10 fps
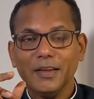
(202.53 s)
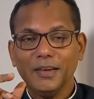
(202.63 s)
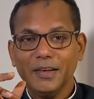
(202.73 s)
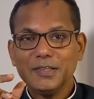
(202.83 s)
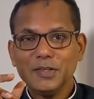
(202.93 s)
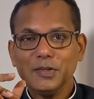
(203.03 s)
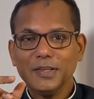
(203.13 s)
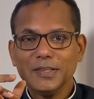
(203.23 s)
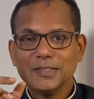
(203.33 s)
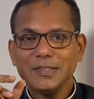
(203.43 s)
listen to
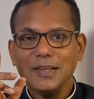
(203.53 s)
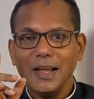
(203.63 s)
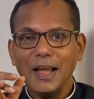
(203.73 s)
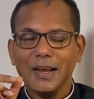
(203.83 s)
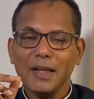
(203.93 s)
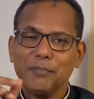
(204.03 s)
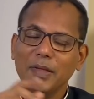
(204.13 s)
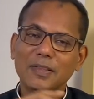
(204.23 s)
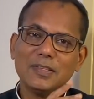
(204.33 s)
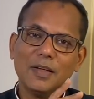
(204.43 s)
this and I
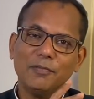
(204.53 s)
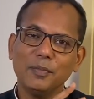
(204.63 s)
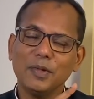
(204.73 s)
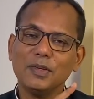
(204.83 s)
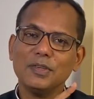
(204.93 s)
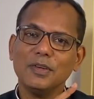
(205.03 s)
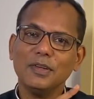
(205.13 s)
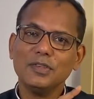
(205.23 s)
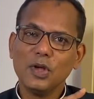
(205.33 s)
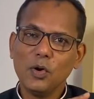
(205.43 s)
picked this up from the
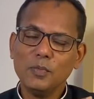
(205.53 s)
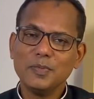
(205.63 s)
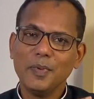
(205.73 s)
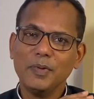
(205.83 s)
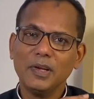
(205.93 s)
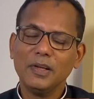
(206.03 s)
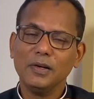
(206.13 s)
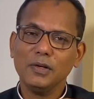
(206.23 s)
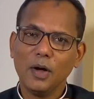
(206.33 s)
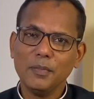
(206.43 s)
Jerome's
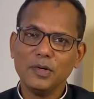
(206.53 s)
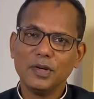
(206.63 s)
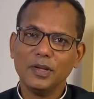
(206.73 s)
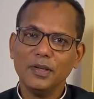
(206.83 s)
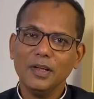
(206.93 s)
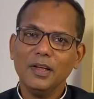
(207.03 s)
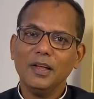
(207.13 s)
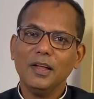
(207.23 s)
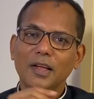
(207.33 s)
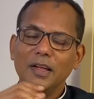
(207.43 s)
biblical commentary
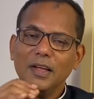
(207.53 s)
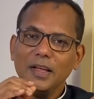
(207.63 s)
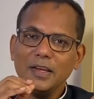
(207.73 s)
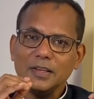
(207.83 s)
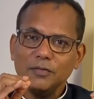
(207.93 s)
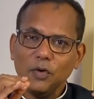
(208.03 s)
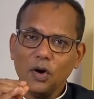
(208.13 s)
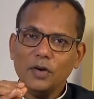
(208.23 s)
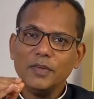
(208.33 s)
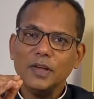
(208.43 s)
it
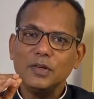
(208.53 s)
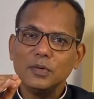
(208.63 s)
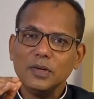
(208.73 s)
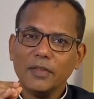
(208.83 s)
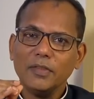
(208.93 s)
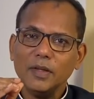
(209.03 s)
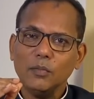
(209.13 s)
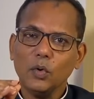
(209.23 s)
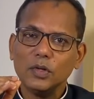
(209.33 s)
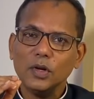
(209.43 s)
evolved into nothing
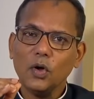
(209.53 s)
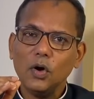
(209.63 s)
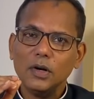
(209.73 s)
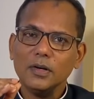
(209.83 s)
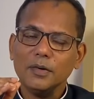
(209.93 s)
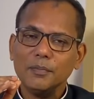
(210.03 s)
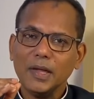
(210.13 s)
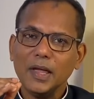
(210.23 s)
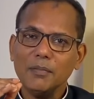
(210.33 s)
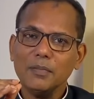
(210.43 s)
more the Lord
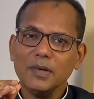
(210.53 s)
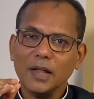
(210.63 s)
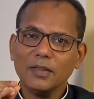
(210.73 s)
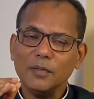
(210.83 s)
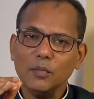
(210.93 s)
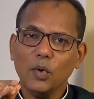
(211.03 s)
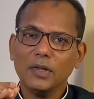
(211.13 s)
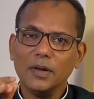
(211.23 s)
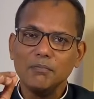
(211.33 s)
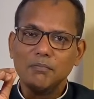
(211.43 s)
became nothing more
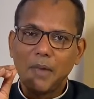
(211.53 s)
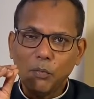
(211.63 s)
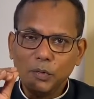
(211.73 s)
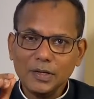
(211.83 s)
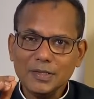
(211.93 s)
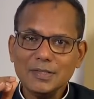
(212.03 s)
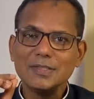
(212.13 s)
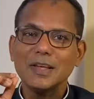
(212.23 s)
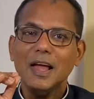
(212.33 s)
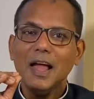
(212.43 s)
than
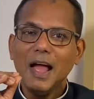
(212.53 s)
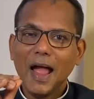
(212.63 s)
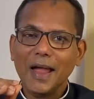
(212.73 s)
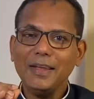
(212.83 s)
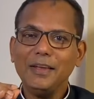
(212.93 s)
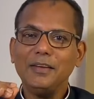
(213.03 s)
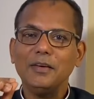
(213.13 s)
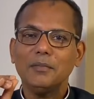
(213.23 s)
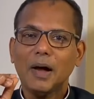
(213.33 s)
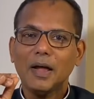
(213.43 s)
mountains hanging
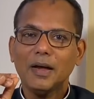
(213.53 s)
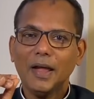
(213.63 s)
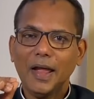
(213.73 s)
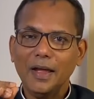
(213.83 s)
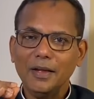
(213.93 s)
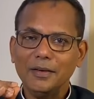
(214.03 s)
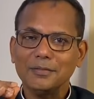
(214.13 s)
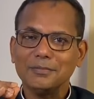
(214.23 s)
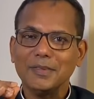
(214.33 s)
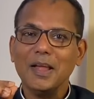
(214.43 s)
by a hair
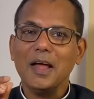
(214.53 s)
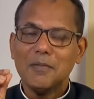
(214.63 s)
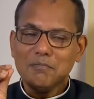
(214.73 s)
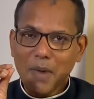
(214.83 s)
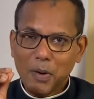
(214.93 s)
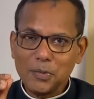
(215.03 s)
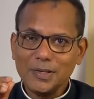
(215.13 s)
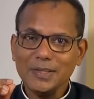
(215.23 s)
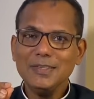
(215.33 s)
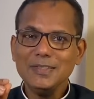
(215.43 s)

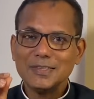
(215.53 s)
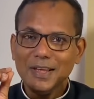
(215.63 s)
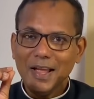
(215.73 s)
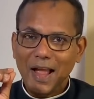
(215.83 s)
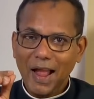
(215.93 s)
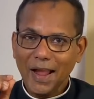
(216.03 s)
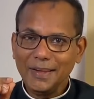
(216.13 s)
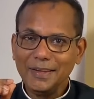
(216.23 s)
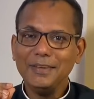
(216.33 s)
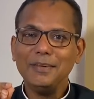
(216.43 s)
mountains
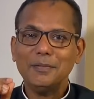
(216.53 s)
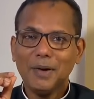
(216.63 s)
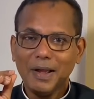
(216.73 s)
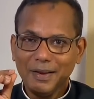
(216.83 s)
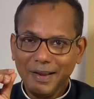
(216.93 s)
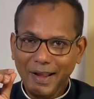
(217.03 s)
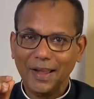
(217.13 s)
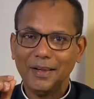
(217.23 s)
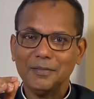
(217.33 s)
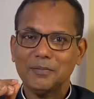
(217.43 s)
hanging by a hair